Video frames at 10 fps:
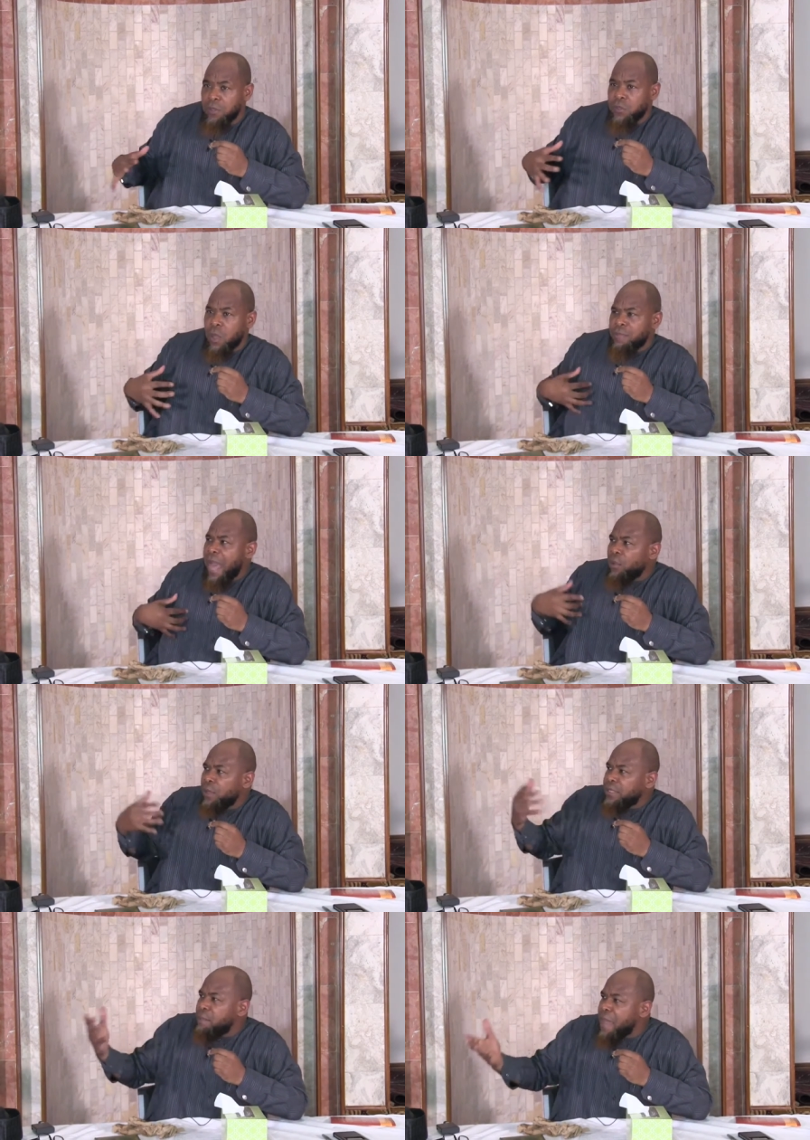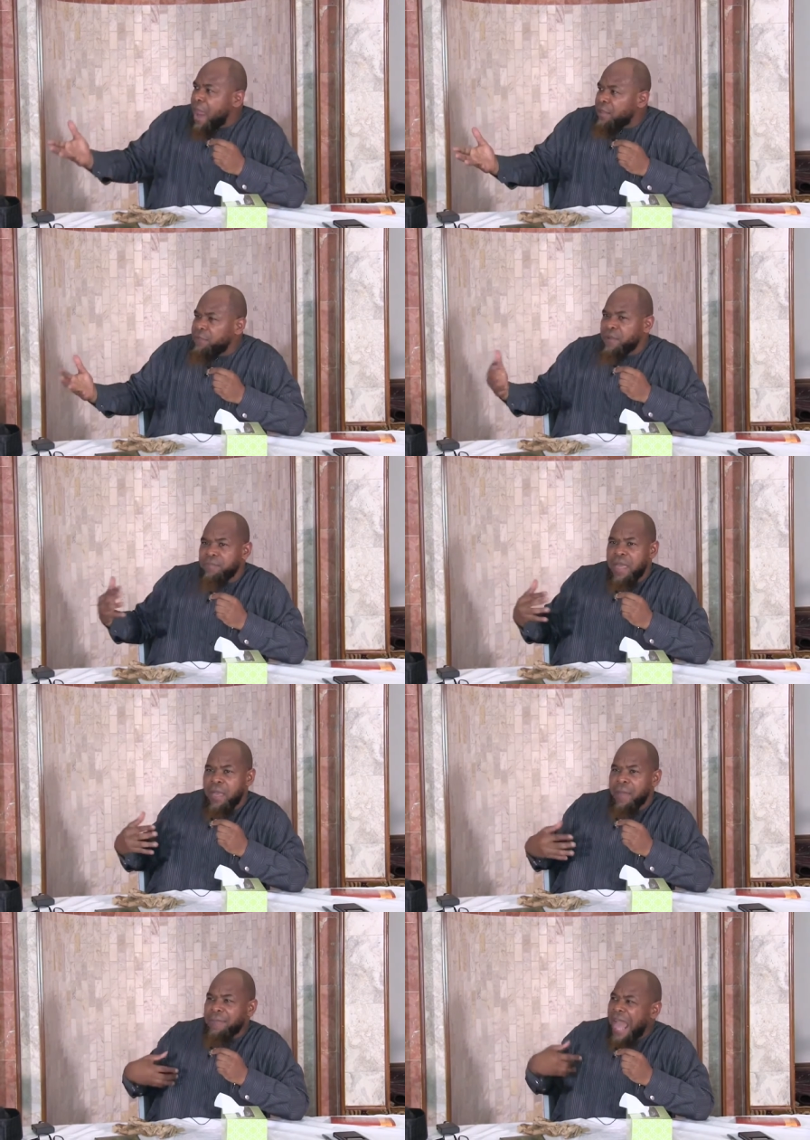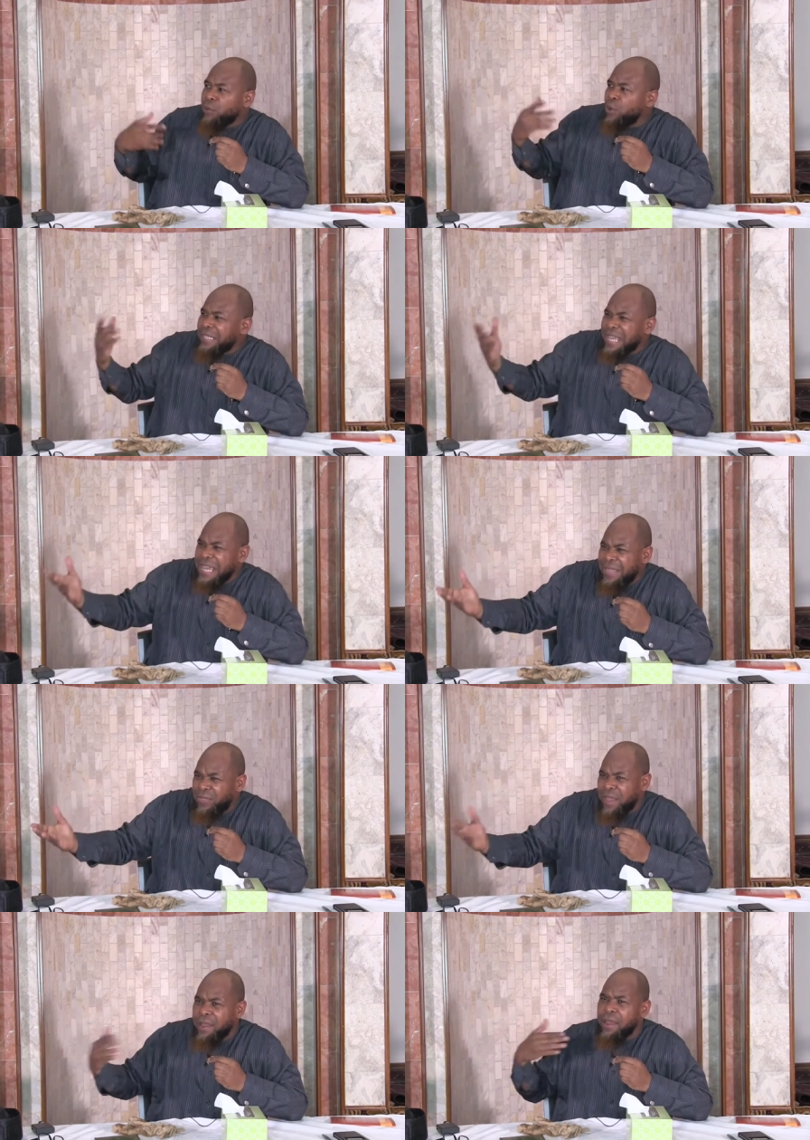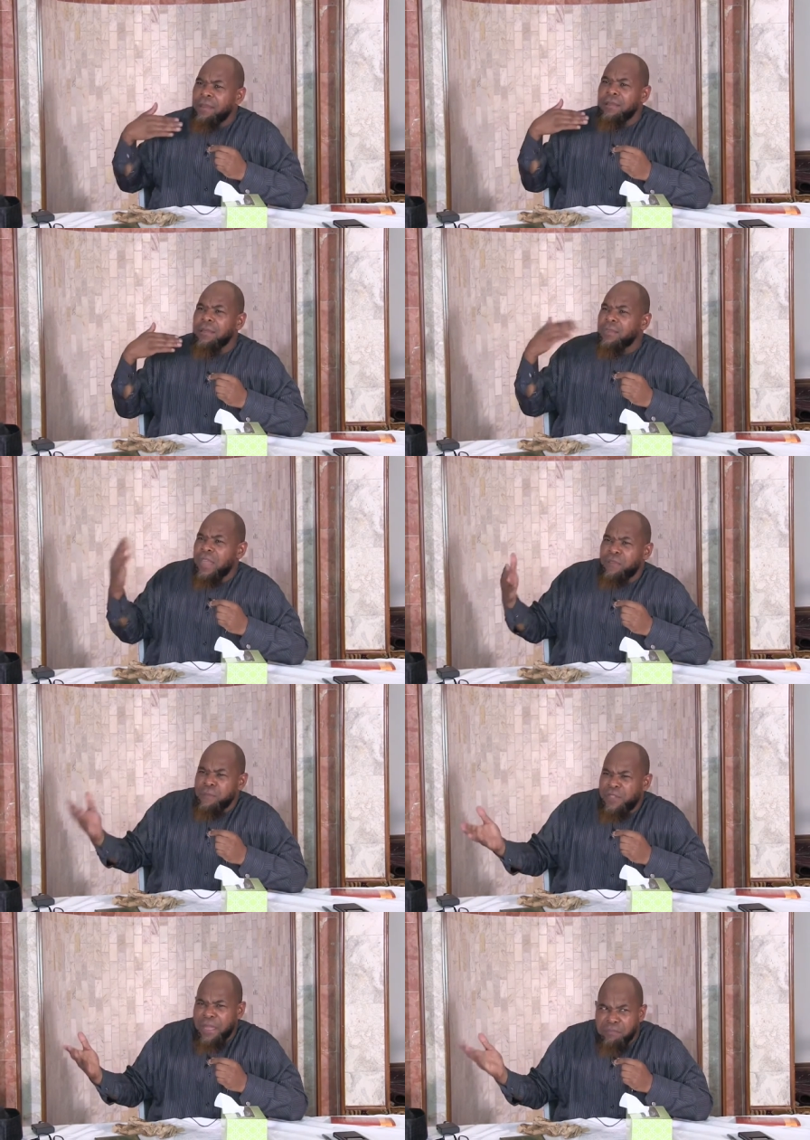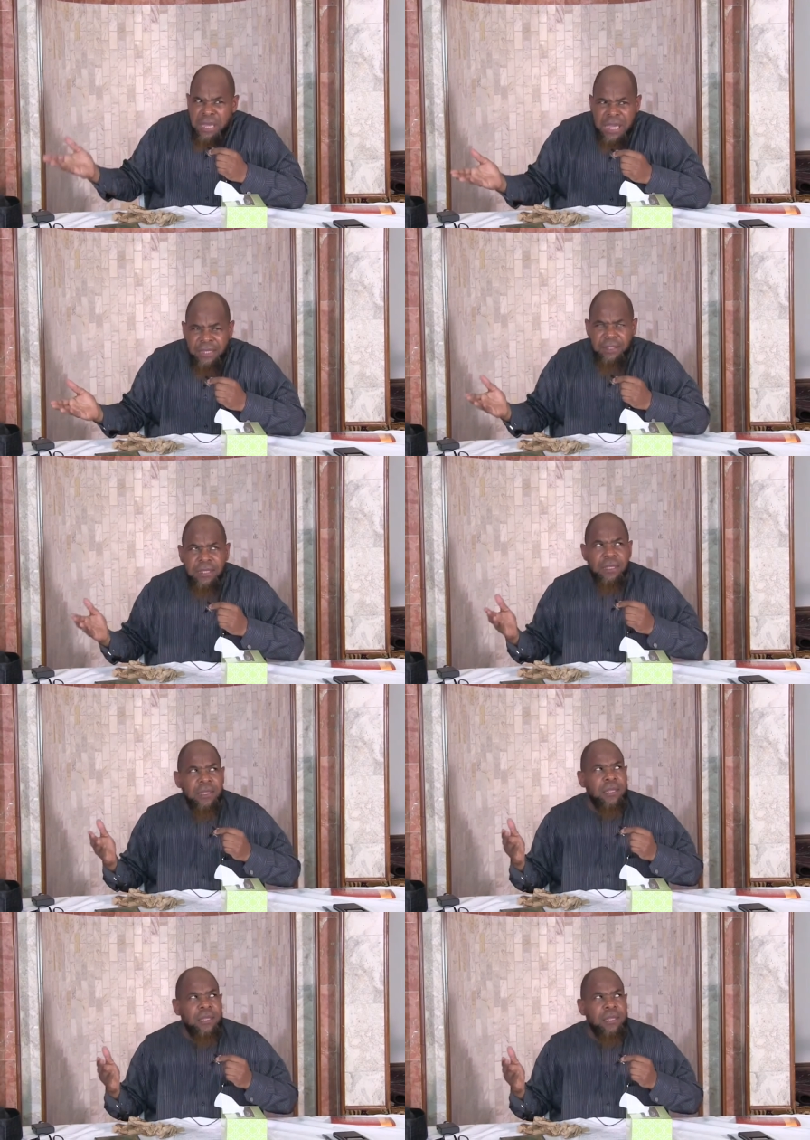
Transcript: So I'm not going to marry from them. I'm not going to eat their, their, their meat.